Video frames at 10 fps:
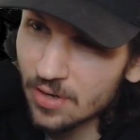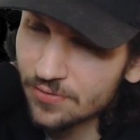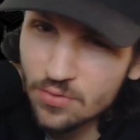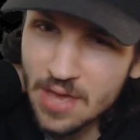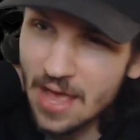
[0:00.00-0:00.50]
If
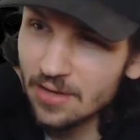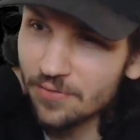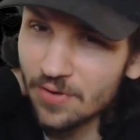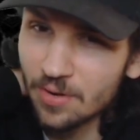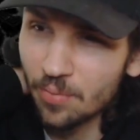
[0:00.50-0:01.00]
you can't
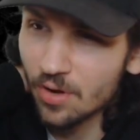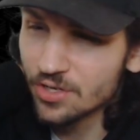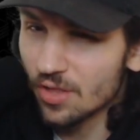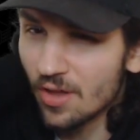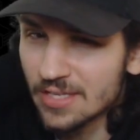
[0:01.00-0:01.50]
defend a push,
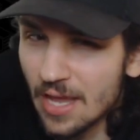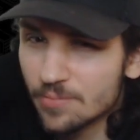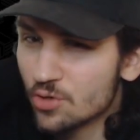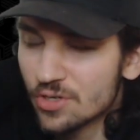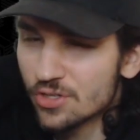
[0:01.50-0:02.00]
a lot of
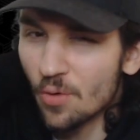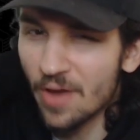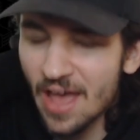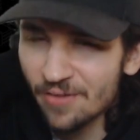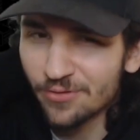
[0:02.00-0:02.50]
times you just don't
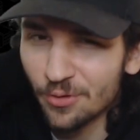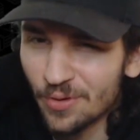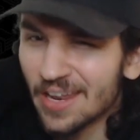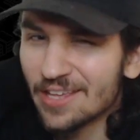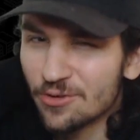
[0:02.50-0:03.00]
have to,
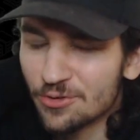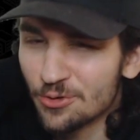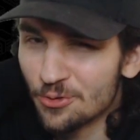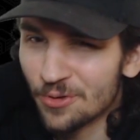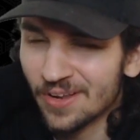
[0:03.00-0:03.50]
and like you
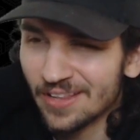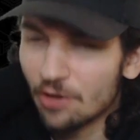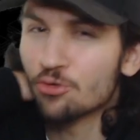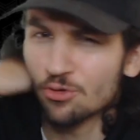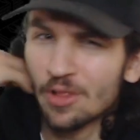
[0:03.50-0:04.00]
do,
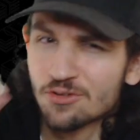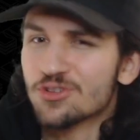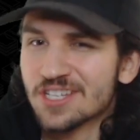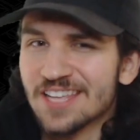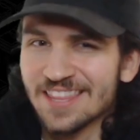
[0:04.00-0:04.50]
like you
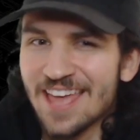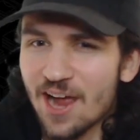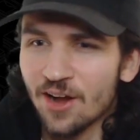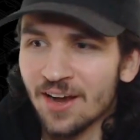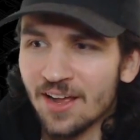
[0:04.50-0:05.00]
just did
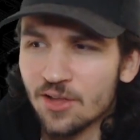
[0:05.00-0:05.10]
there,